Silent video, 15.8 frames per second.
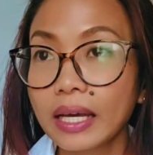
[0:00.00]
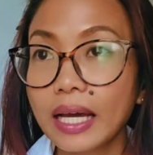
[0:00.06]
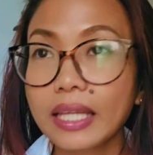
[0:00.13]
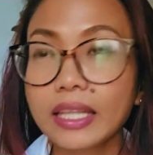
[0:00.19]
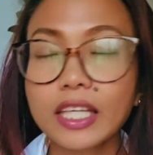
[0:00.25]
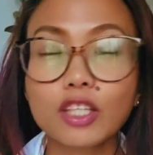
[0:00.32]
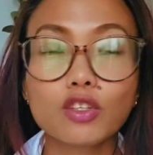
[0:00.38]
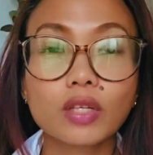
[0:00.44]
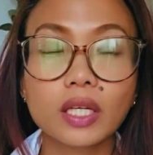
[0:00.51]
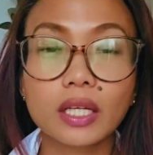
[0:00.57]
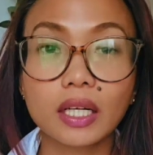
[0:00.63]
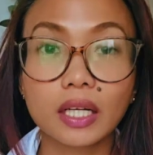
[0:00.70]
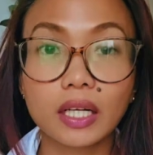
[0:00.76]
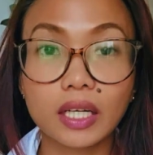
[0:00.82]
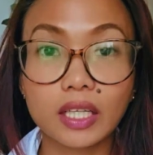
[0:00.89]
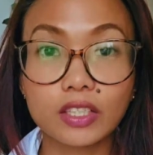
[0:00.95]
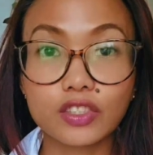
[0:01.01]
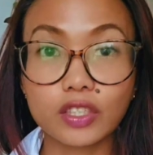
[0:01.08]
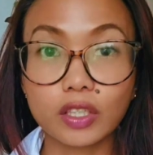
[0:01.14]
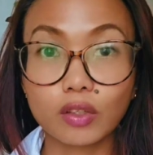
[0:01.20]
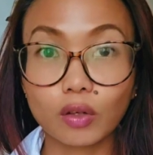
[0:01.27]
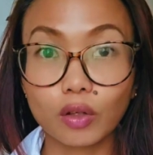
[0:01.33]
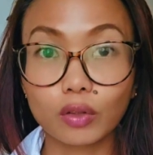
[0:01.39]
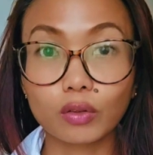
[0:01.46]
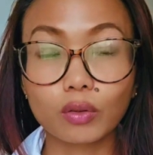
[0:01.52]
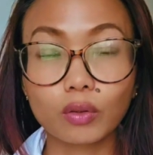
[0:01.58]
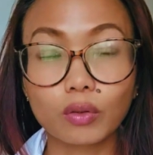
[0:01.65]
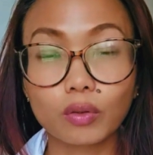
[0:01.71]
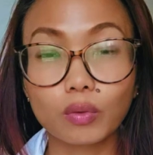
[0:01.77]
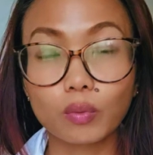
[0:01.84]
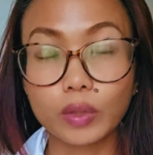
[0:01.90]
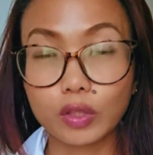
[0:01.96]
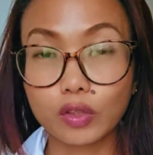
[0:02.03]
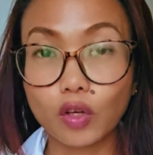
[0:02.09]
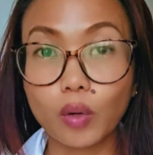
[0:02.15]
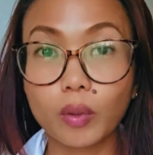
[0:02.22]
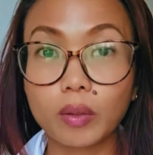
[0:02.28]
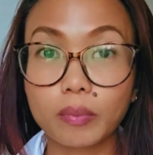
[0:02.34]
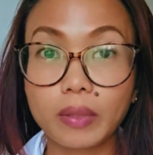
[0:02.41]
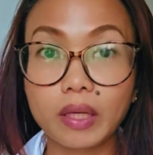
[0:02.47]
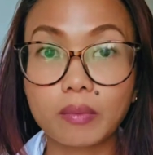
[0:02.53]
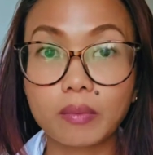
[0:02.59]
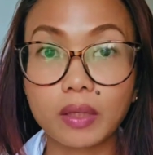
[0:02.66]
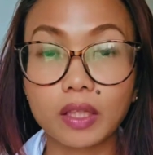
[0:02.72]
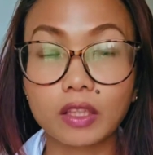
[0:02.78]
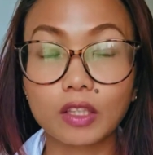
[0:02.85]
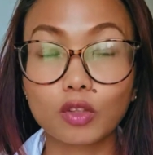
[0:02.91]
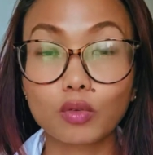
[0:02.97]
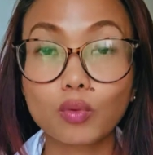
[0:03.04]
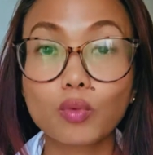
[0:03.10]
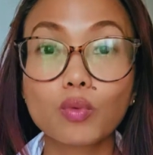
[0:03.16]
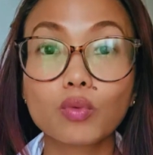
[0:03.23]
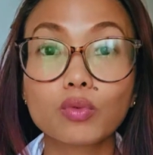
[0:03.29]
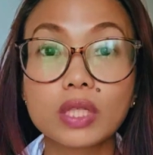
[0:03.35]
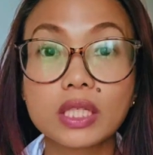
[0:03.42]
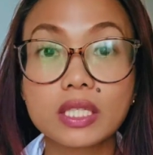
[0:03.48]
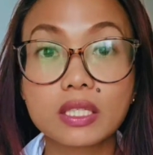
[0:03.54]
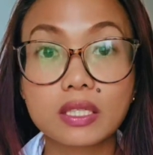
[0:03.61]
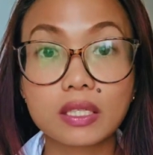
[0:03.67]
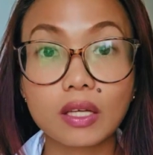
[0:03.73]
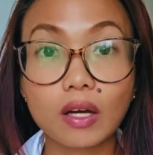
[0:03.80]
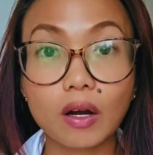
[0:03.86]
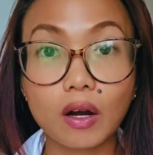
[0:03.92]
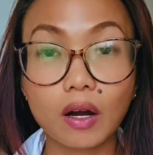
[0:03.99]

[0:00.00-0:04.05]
and then you can arrange an auto withdrawal payment to this